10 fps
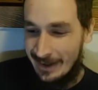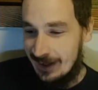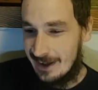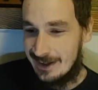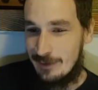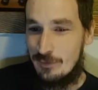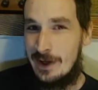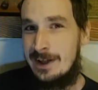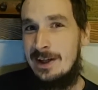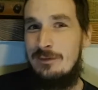they
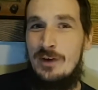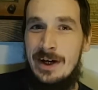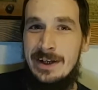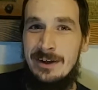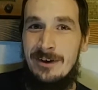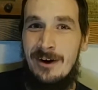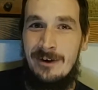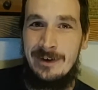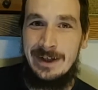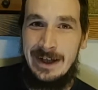finally find the car
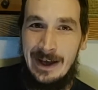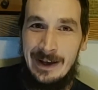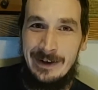in the end,